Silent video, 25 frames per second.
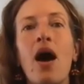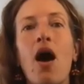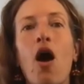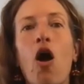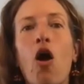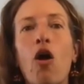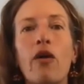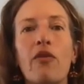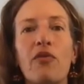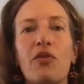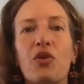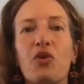
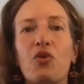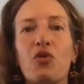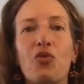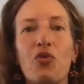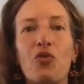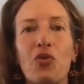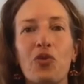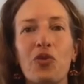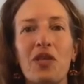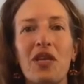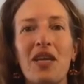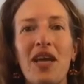all the
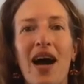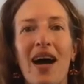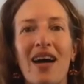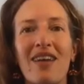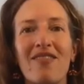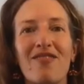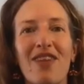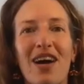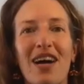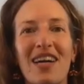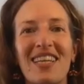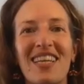cruelly
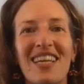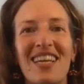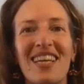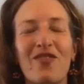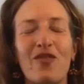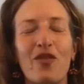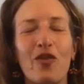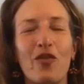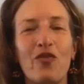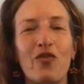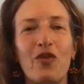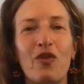ironic
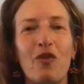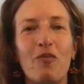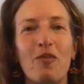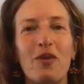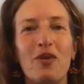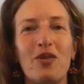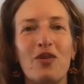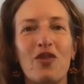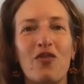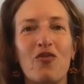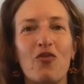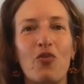
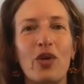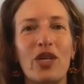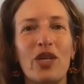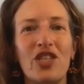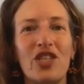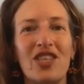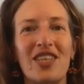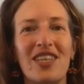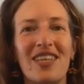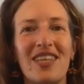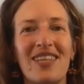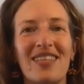fulfillment of
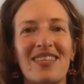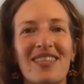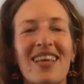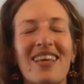wishes.